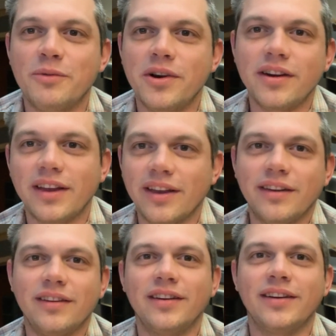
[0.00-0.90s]
work
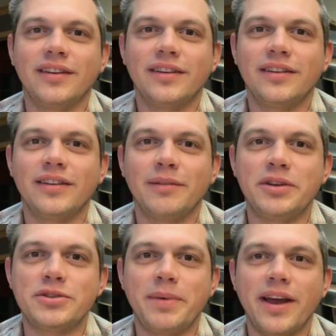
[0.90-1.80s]
and uh, I'll
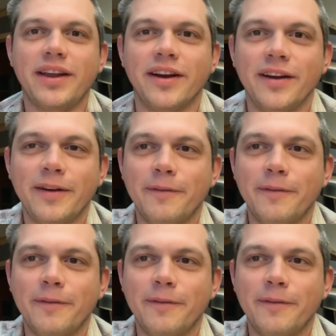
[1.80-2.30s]
meet you back here.